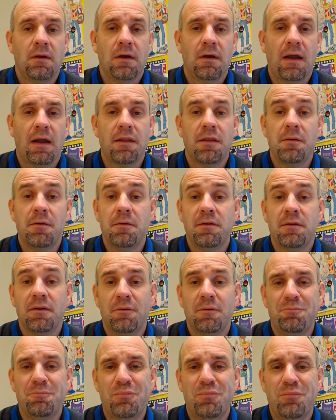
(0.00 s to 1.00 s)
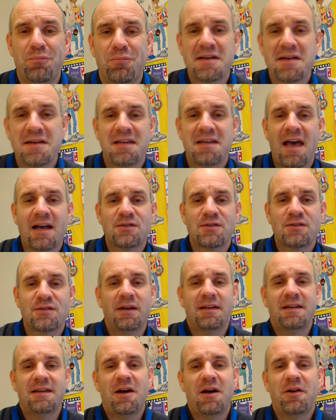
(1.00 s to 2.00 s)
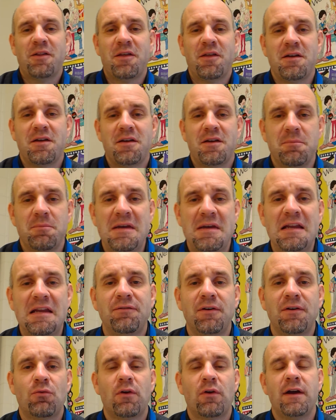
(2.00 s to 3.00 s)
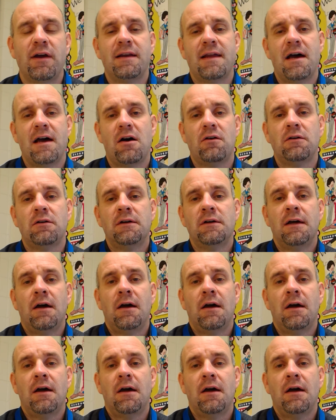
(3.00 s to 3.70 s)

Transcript: of the brass tacks. We're getting down to the meat of it right now.